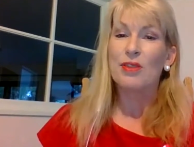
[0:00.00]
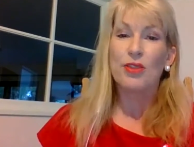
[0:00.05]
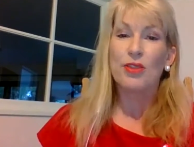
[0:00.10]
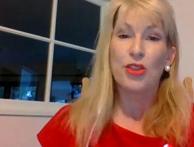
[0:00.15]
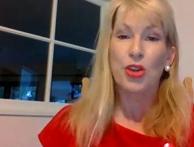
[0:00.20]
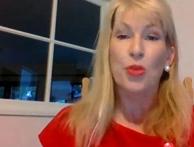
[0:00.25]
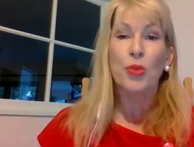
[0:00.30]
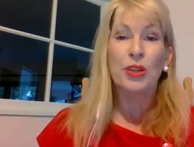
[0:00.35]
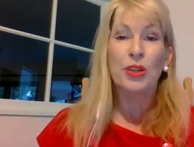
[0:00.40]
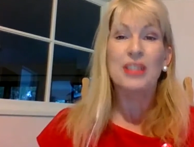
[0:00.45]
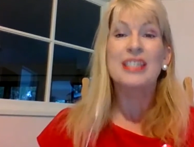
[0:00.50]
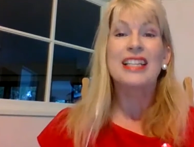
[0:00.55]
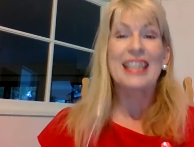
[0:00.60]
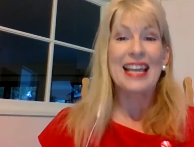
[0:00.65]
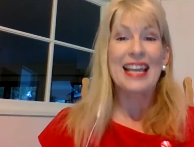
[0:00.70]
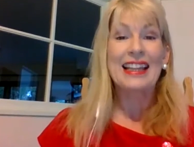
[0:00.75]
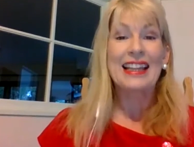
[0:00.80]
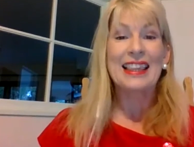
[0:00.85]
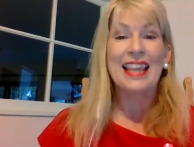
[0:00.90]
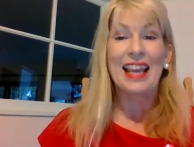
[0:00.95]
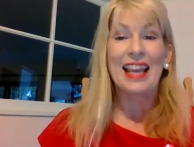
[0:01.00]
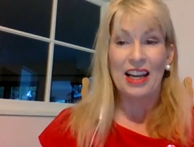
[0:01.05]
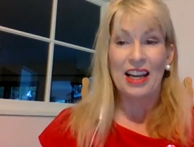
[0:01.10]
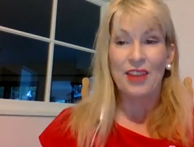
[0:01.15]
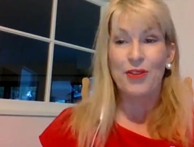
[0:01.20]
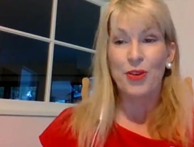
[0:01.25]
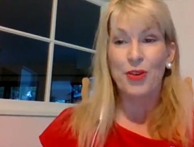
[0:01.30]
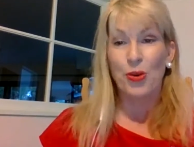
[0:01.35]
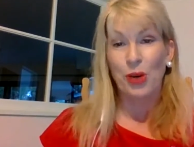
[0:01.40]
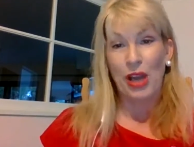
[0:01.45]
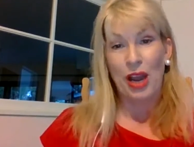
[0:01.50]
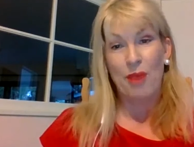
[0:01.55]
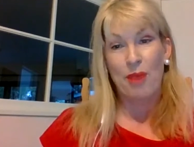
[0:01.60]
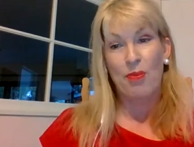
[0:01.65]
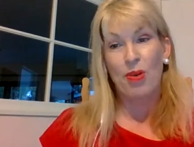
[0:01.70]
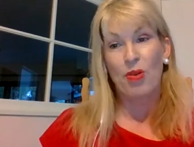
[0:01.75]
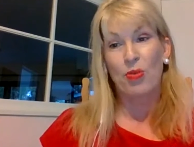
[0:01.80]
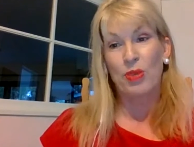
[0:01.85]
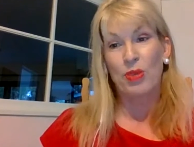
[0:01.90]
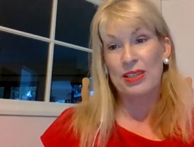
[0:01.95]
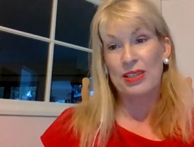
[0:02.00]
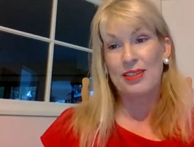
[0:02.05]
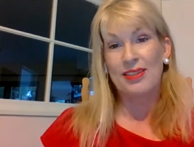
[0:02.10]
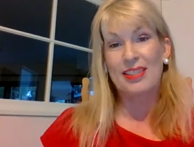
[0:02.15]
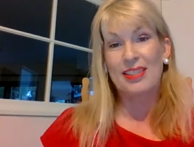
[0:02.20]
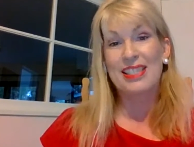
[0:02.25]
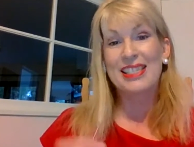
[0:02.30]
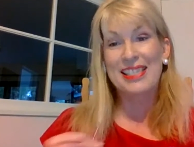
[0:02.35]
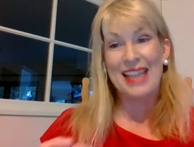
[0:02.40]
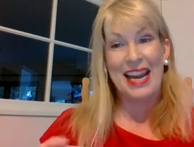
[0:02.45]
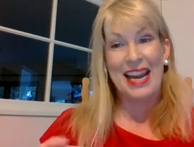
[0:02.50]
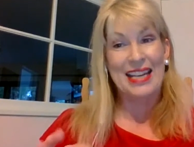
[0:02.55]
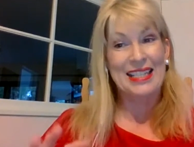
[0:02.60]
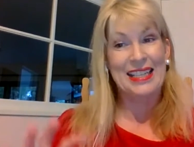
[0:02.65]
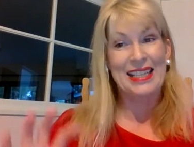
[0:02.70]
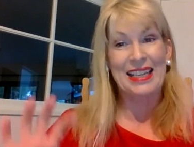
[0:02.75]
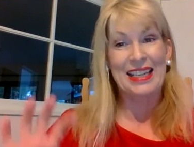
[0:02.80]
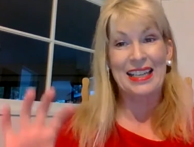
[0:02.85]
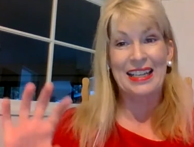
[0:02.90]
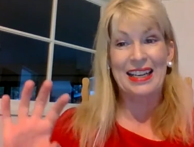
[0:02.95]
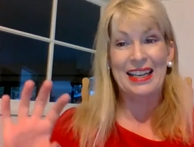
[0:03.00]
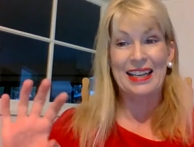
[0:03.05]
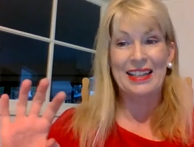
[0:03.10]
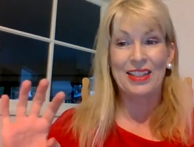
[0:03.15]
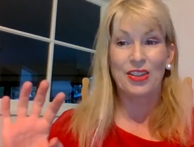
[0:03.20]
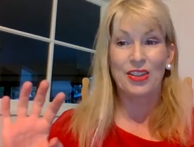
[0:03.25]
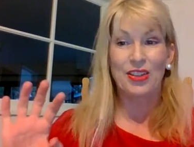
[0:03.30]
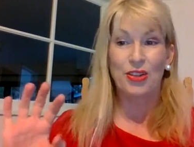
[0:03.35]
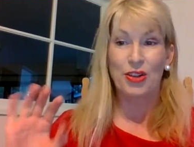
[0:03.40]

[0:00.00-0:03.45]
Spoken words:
you wouldn't get that if your camera was static and,